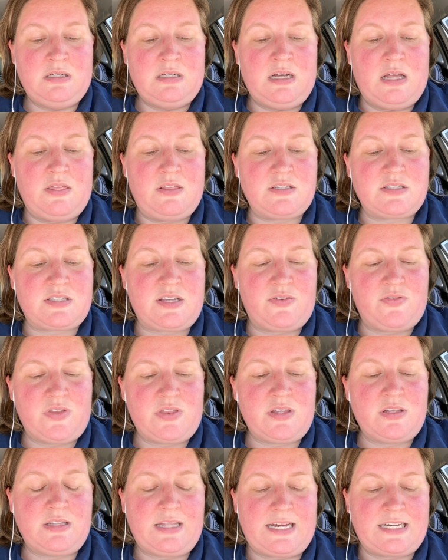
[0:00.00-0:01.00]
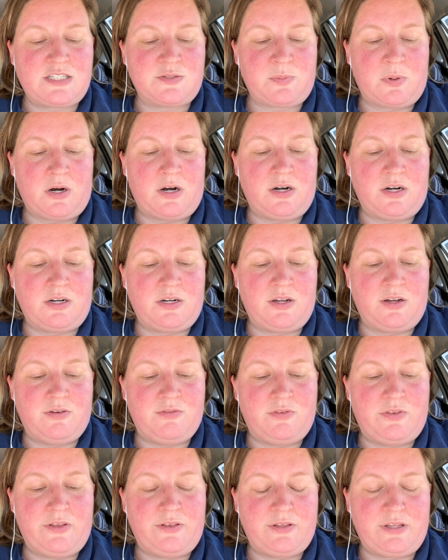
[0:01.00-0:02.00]
And the seventh and last part
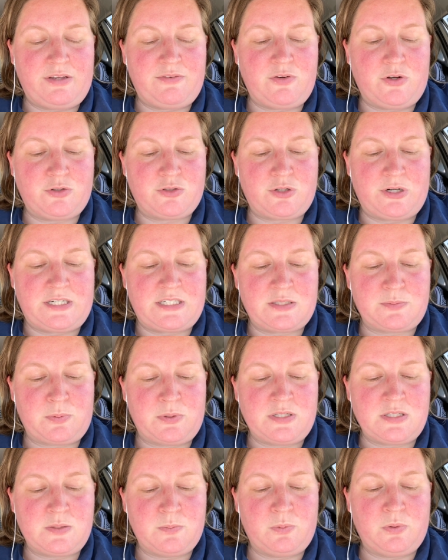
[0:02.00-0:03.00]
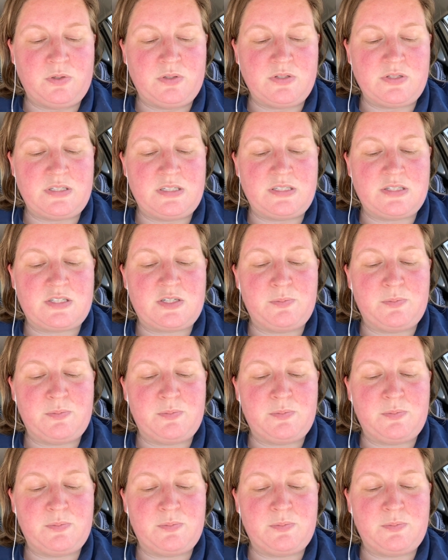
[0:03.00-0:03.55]
of the leave no trace principles is